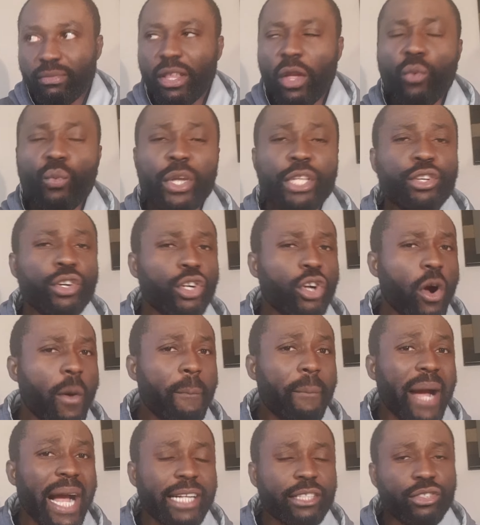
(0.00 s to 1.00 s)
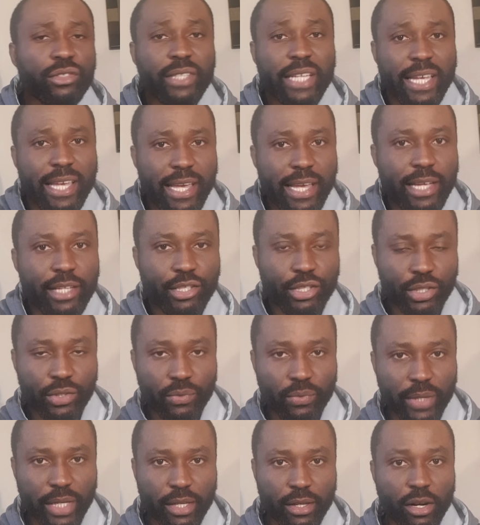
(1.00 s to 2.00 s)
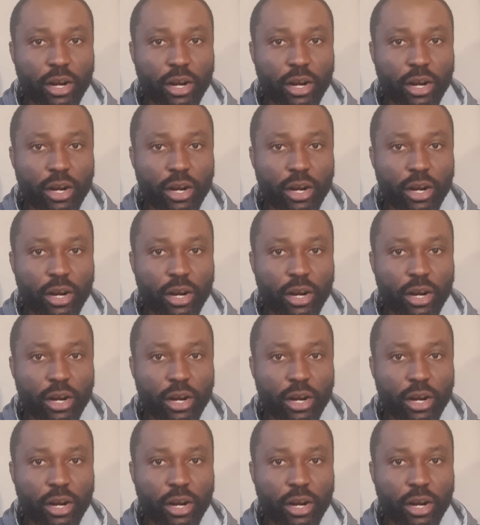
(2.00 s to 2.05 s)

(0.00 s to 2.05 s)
when you go back to the history